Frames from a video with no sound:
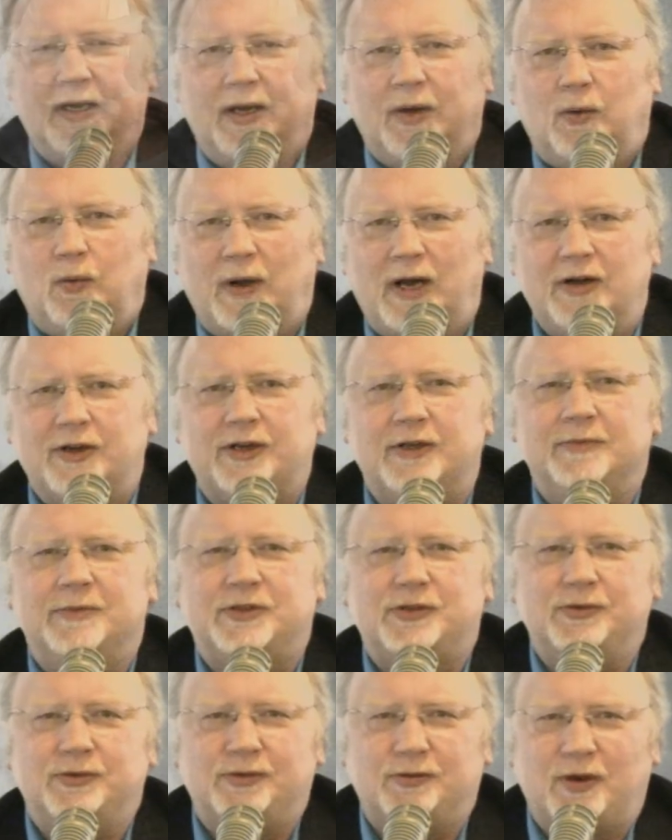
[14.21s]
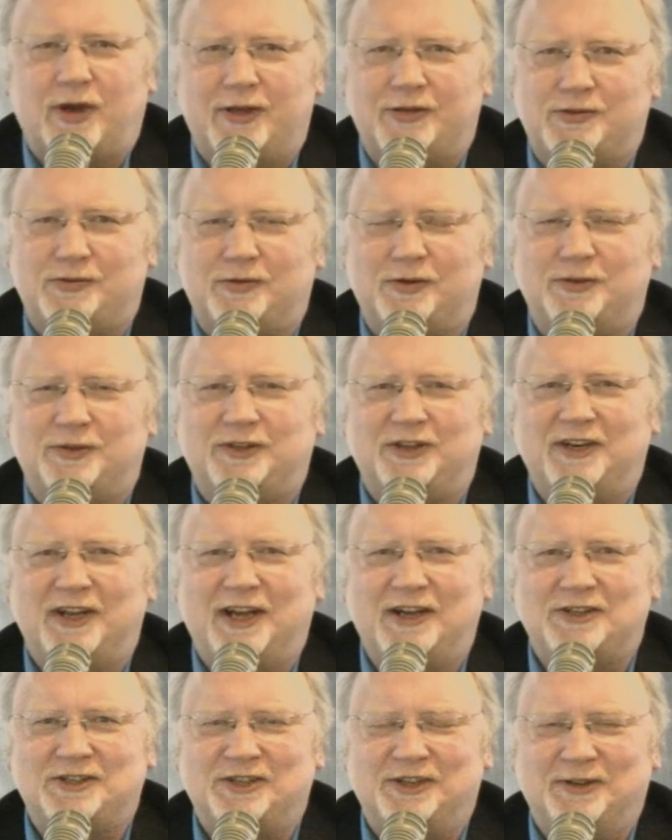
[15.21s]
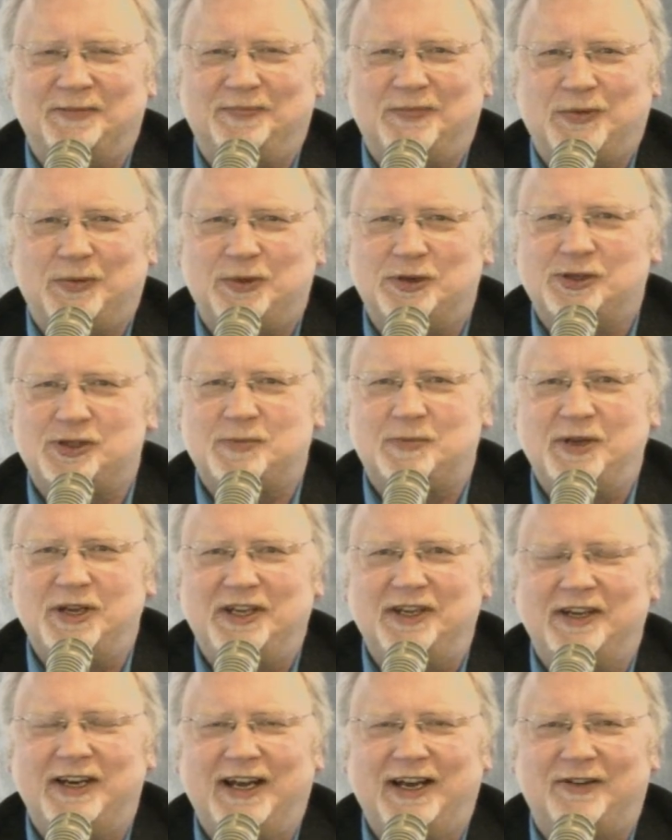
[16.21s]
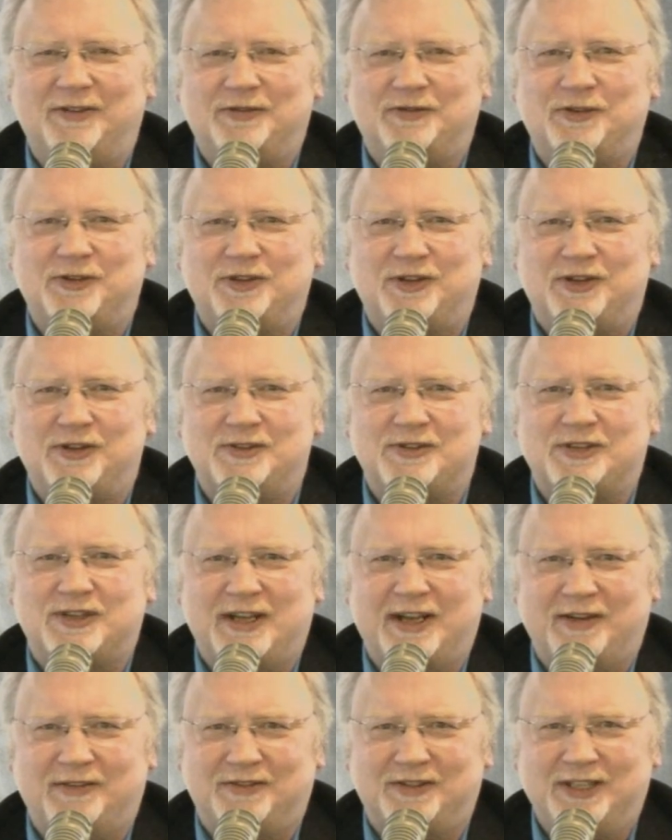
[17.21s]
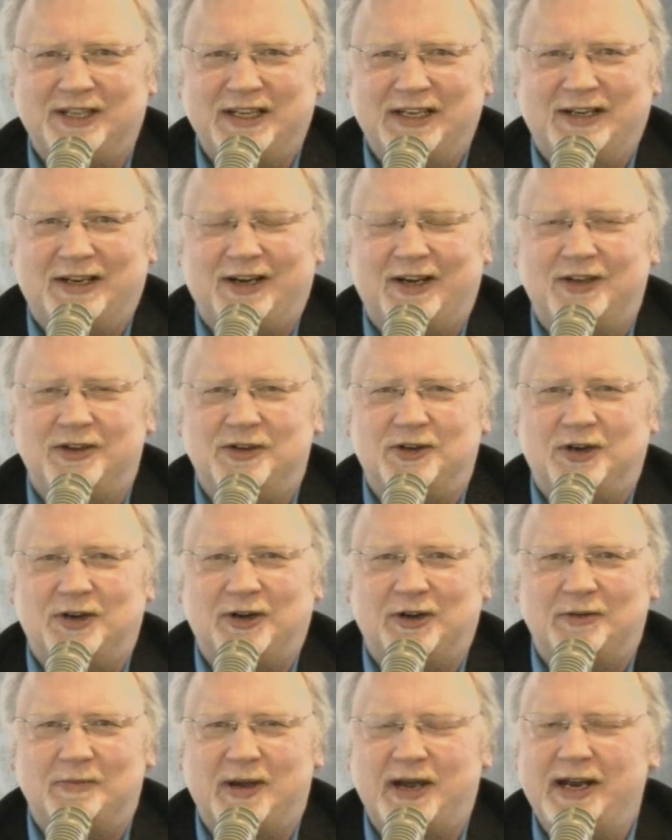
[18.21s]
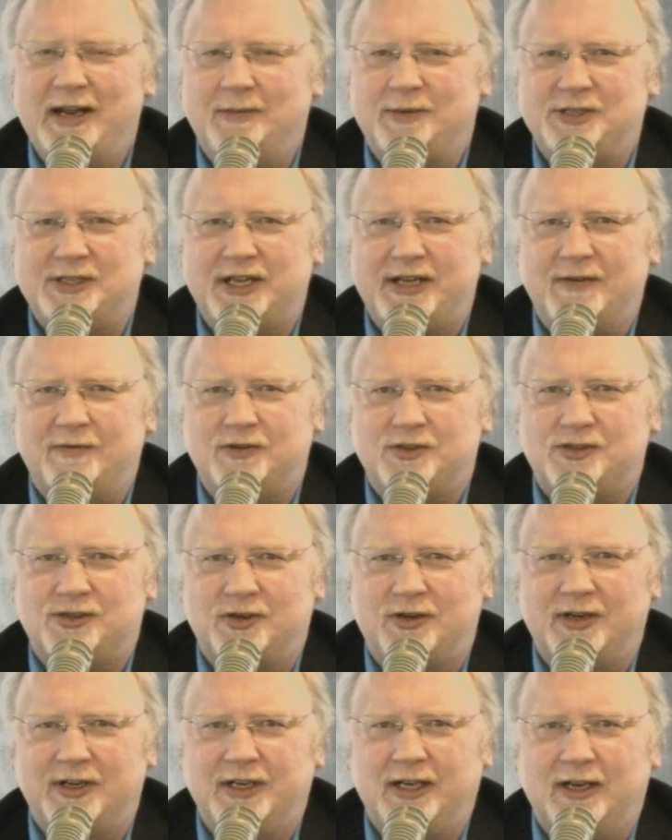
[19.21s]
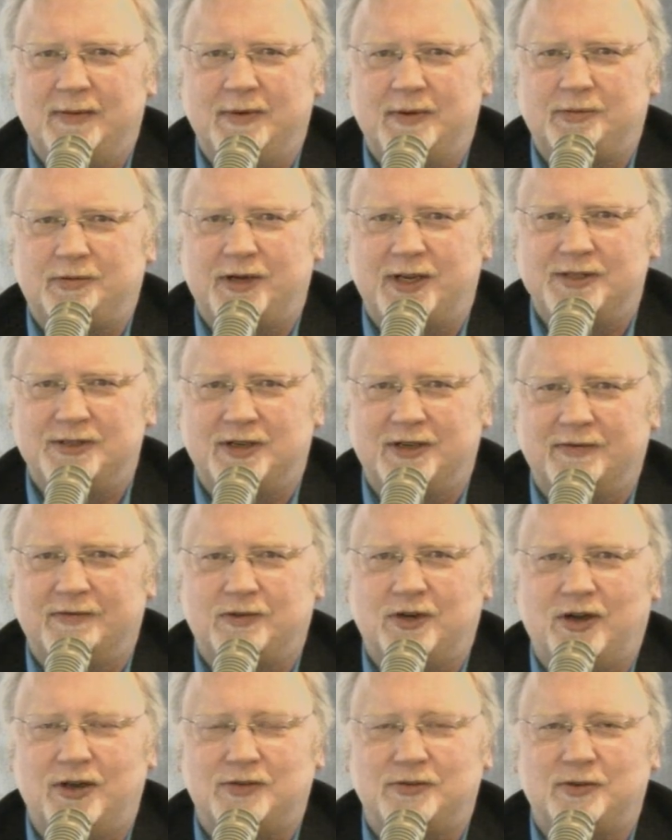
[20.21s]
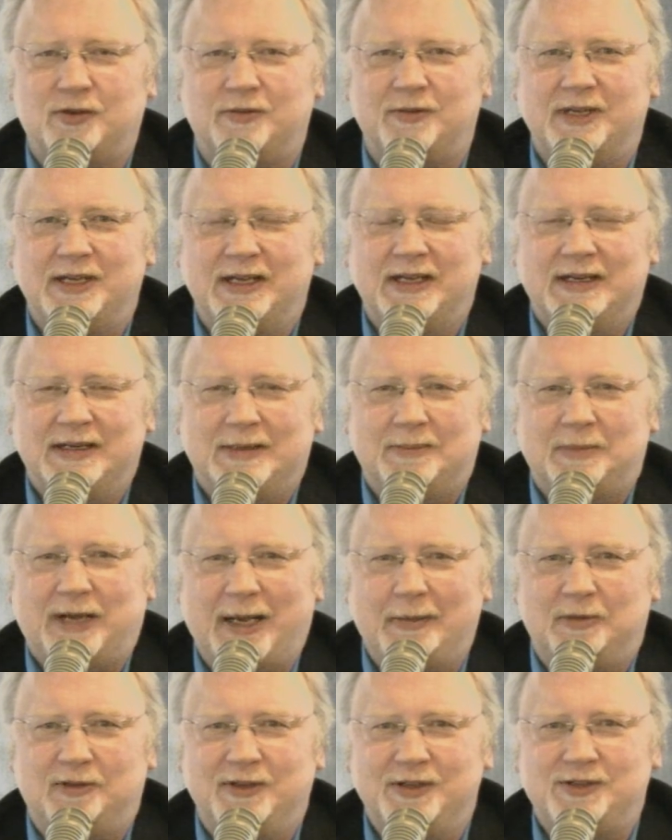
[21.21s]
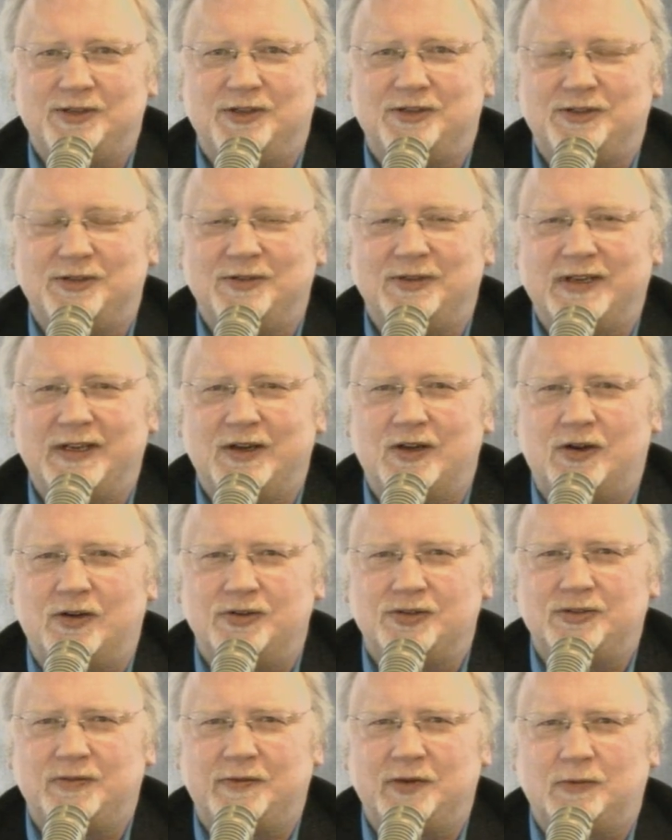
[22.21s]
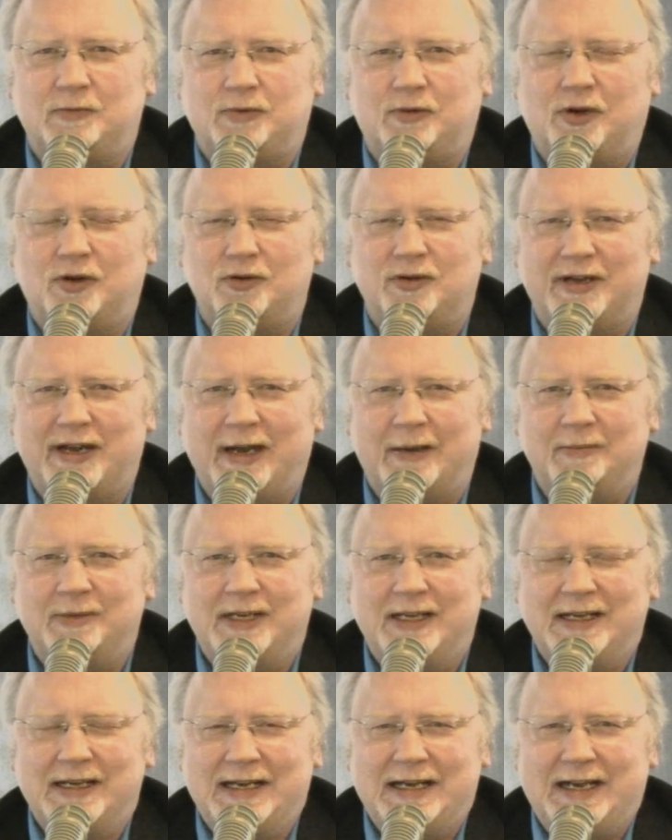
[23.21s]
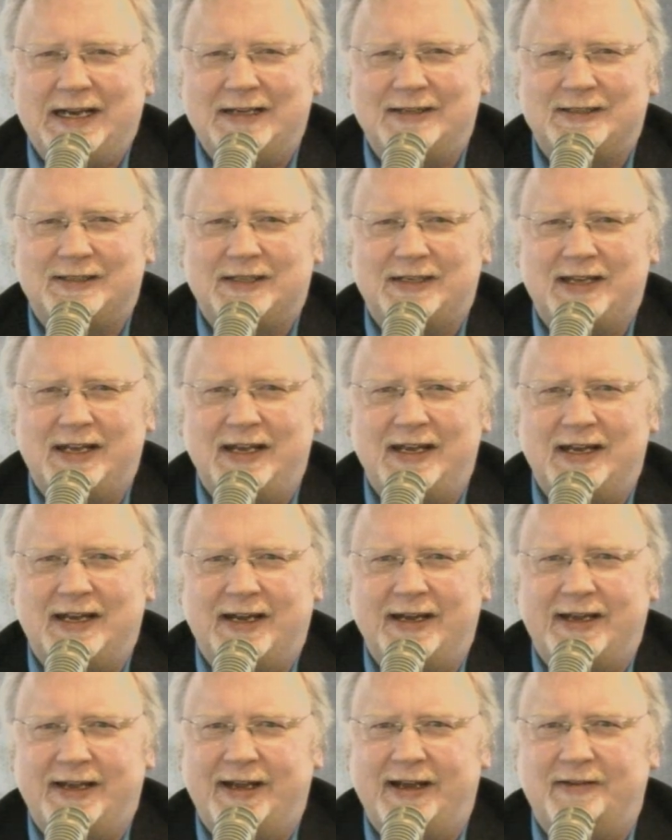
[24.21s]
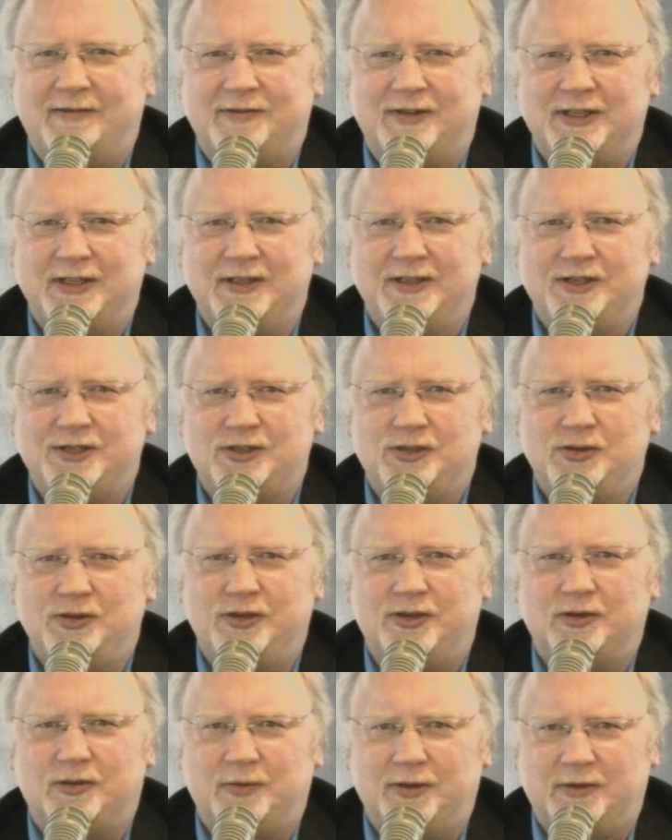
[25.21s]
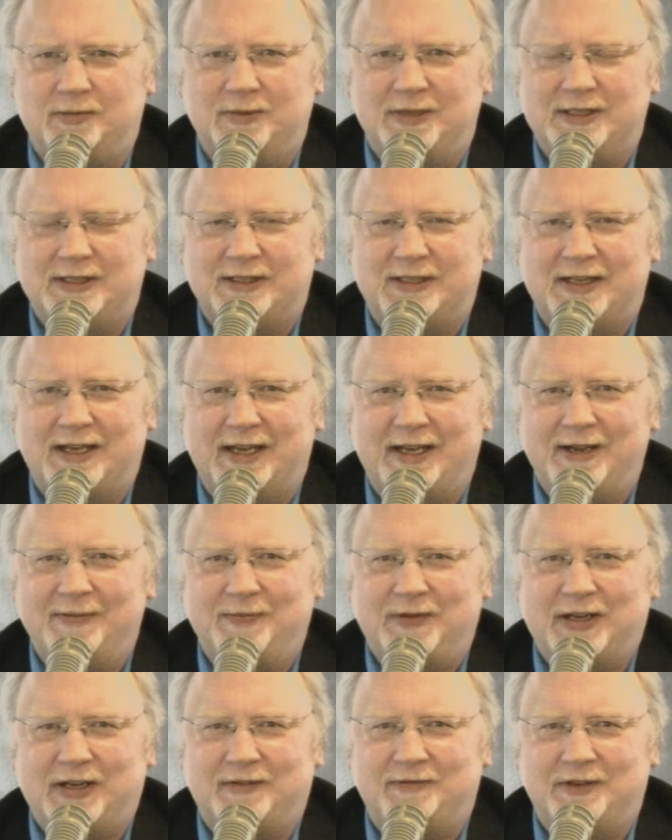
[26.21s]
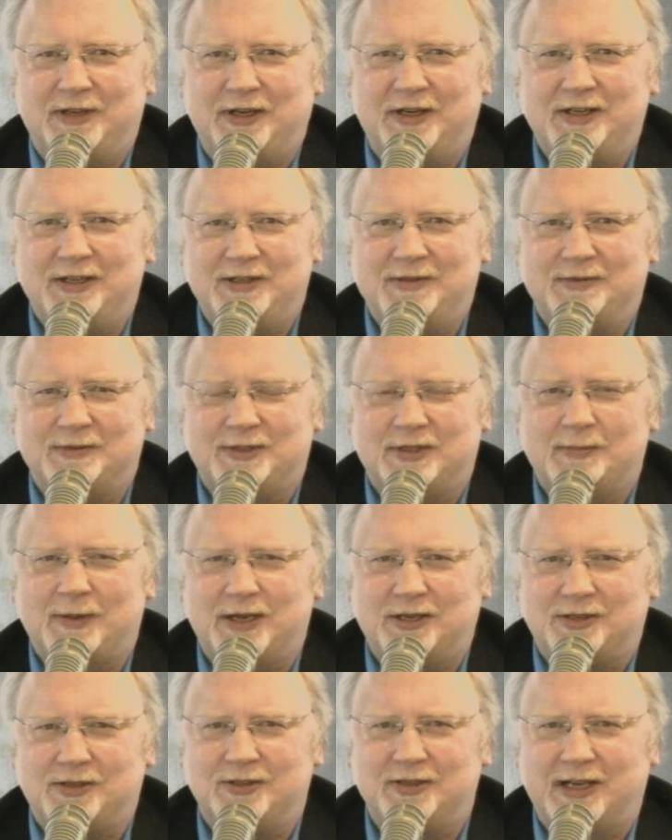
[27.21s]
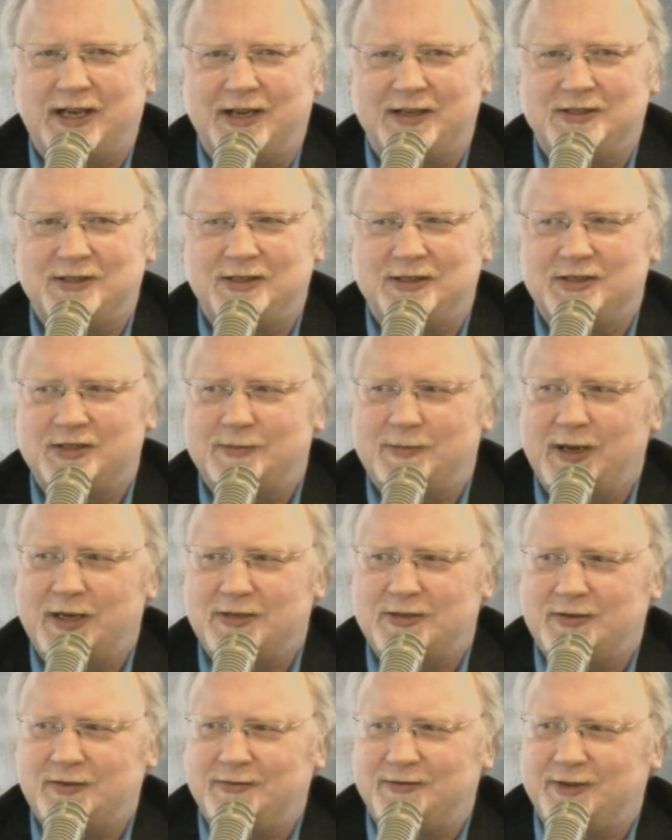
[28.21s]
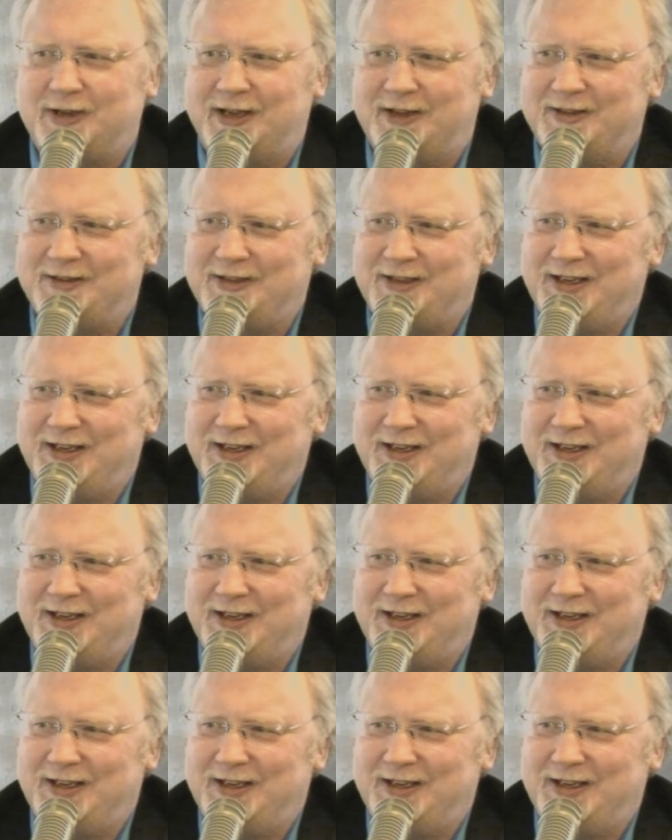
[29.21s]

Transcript: Welcome to Crossroad Connection. We're speaking out for those left unheard. My name is David Scheringa. I'm the president of Crossroad Bible Institute and a host of your program. And today I have in the studio with me today a very special guest and special friend,